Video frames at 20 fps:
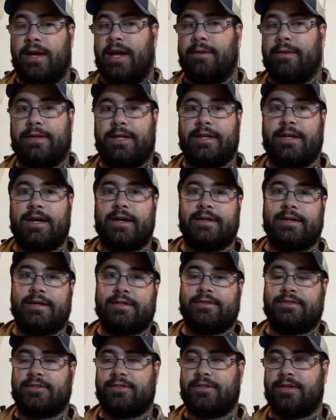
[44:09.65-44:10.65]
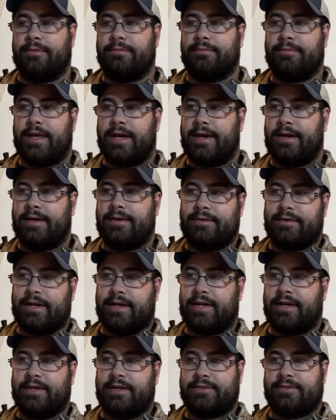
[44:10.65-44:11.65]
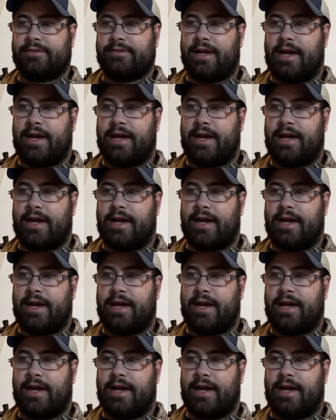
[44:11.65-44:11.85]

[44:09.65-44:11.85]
I mean, it's something that I guess